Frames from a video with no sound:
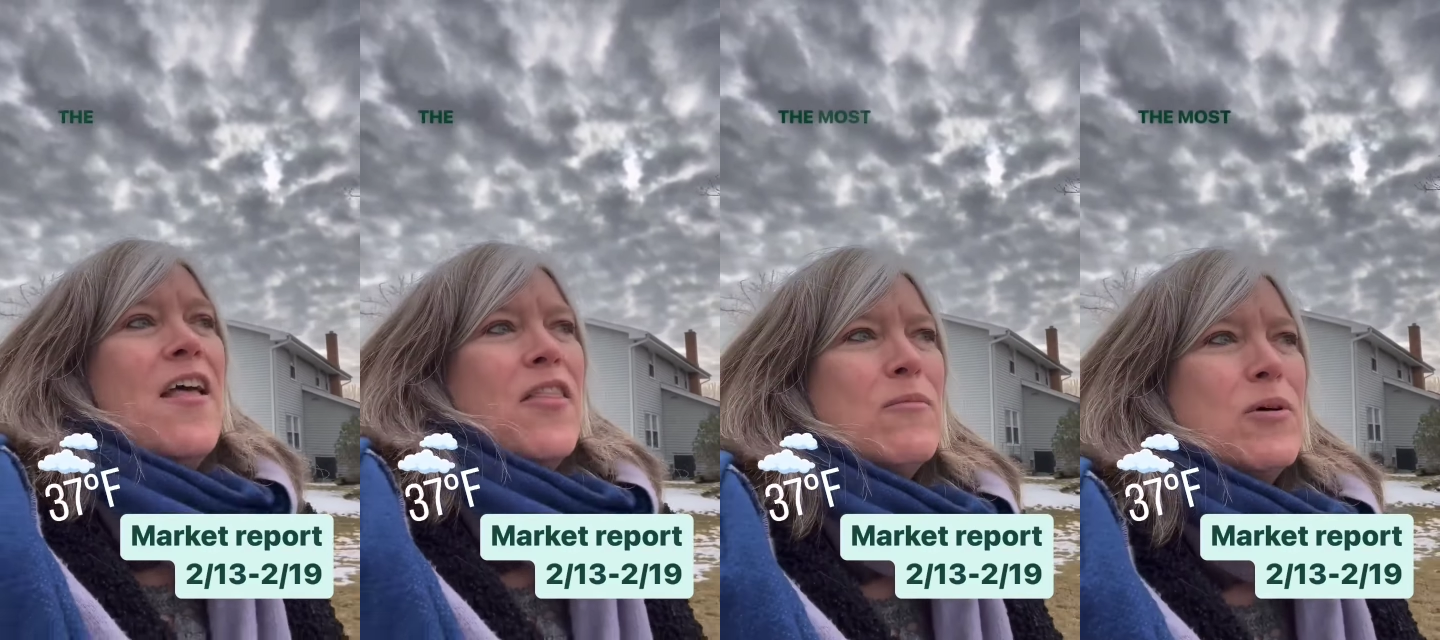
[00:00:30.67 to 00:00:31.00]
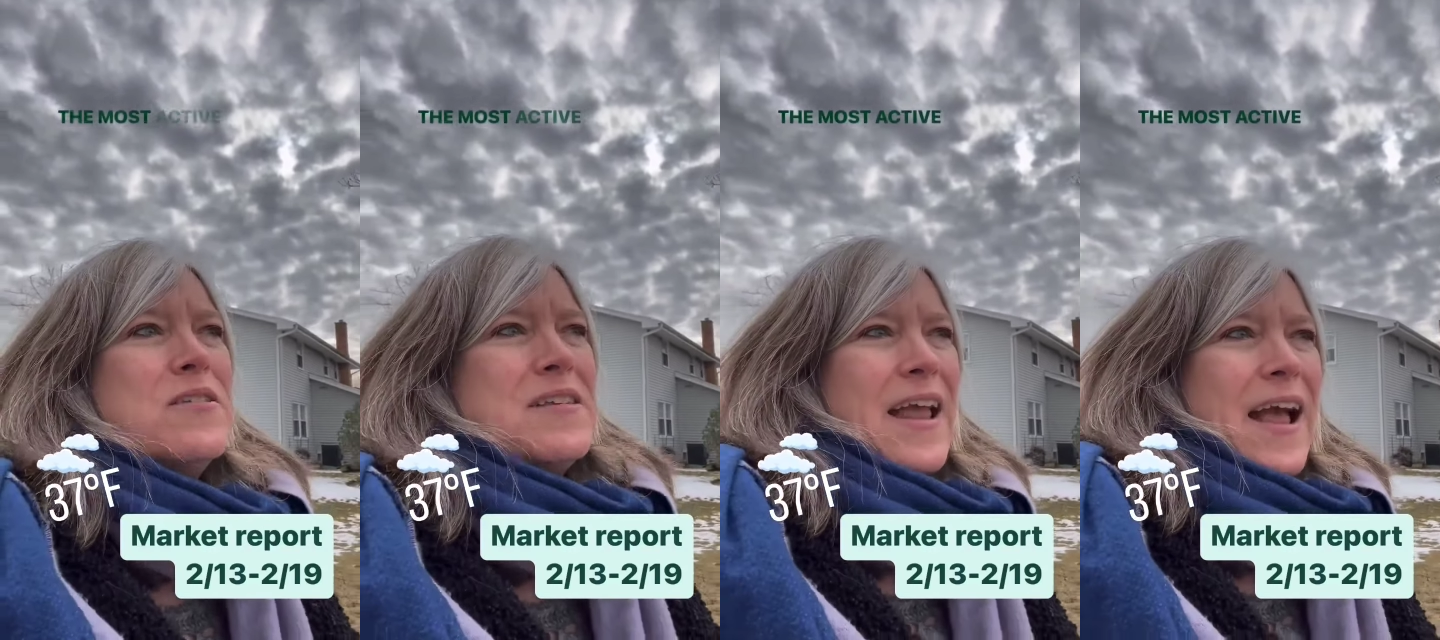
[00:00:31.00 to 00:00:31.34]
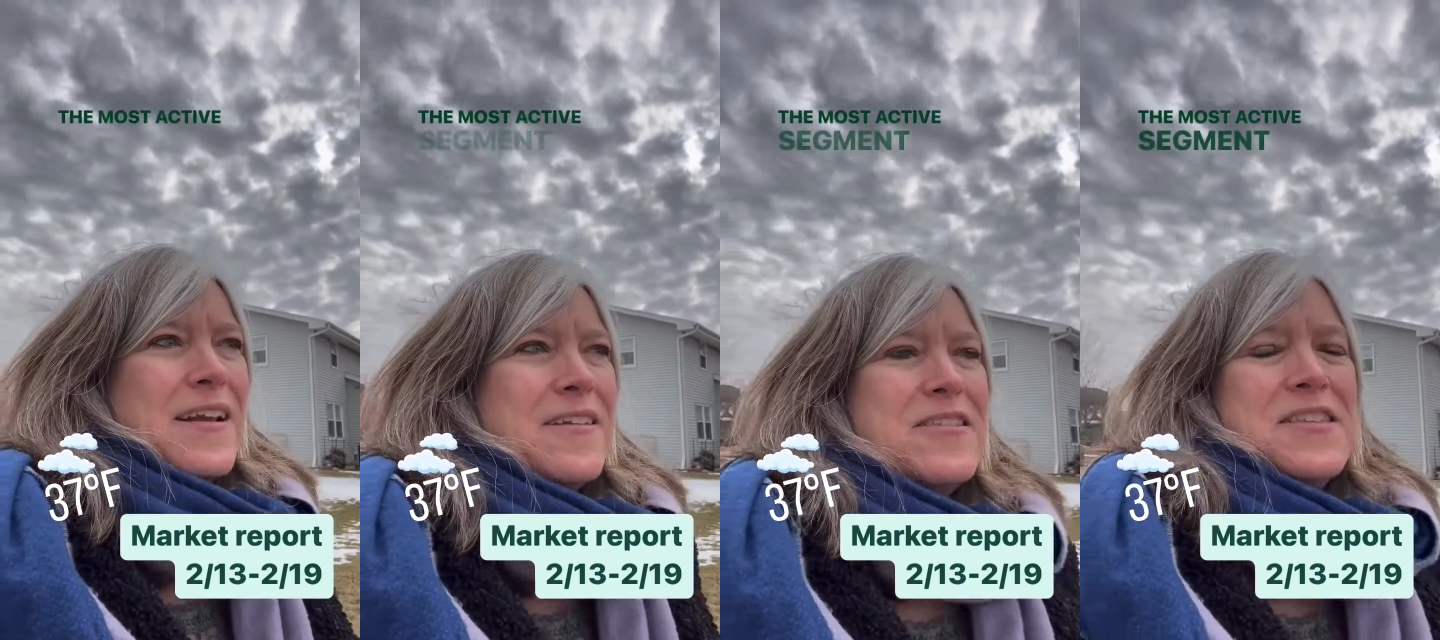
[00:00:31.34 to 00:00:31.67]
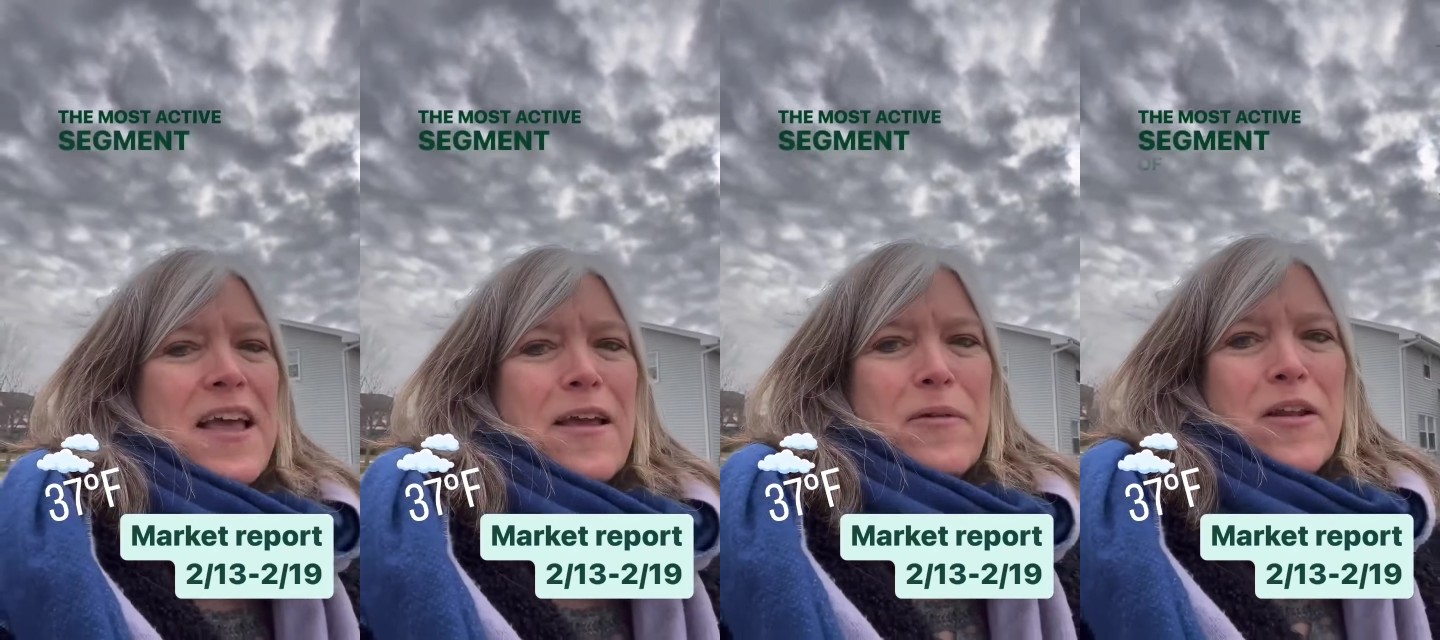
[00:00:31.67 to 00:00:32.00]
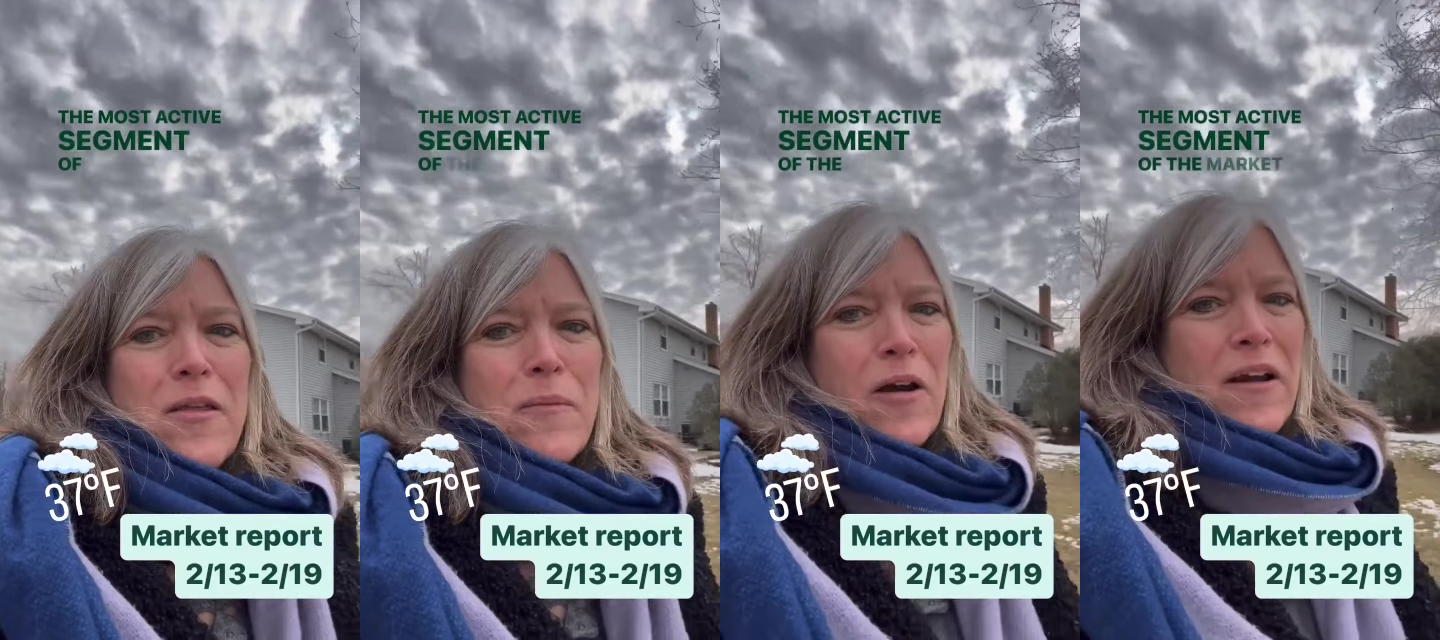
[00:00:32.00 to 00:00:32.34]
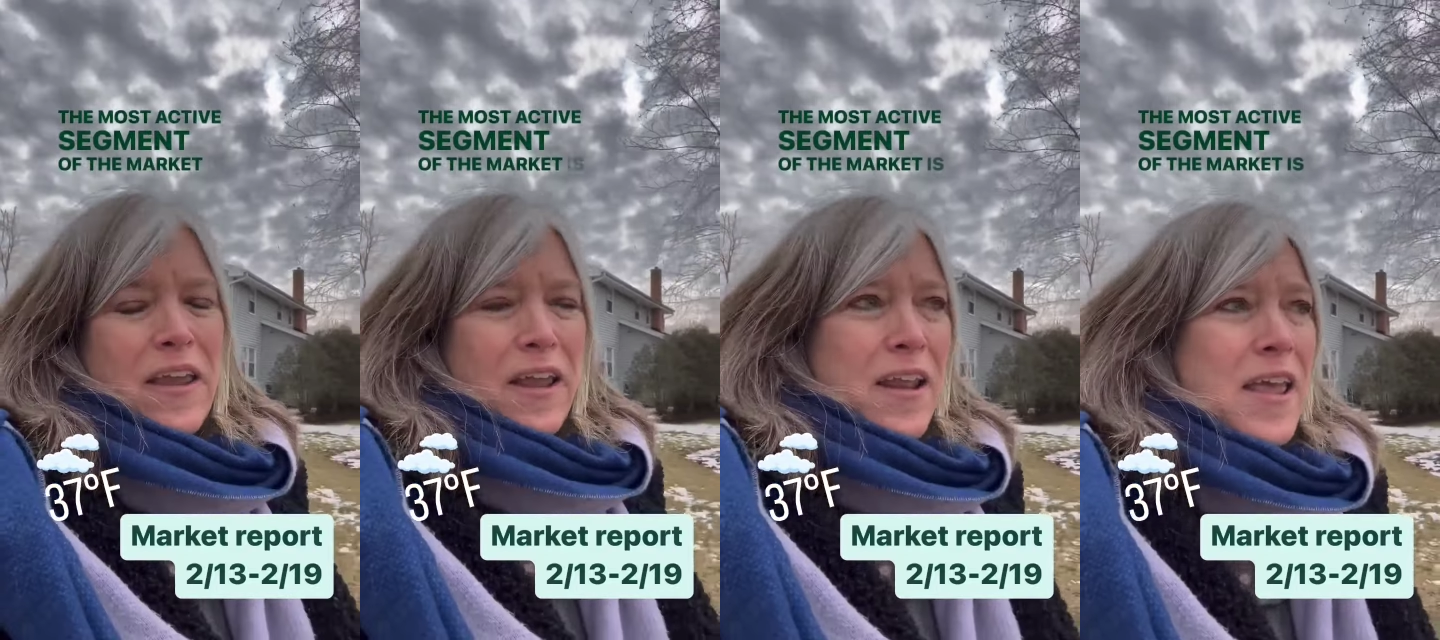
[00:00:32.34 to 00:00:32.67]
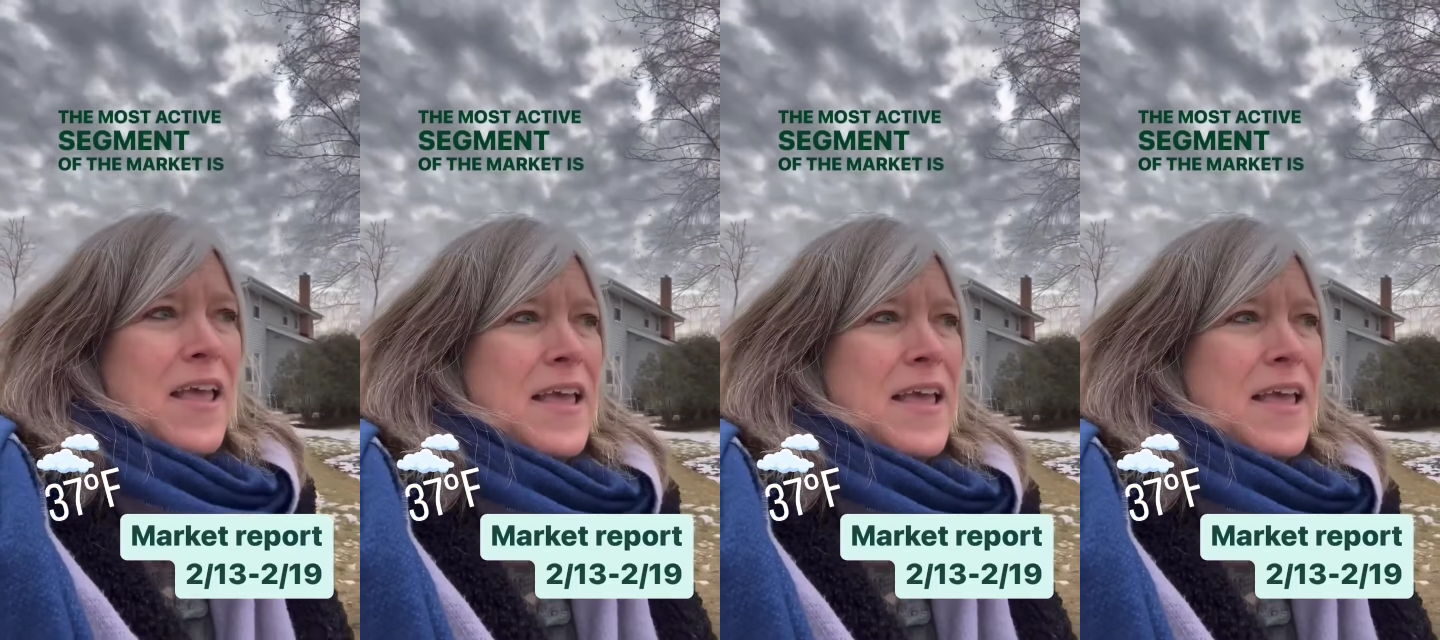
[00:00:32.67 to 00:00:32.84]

The most active segment of the market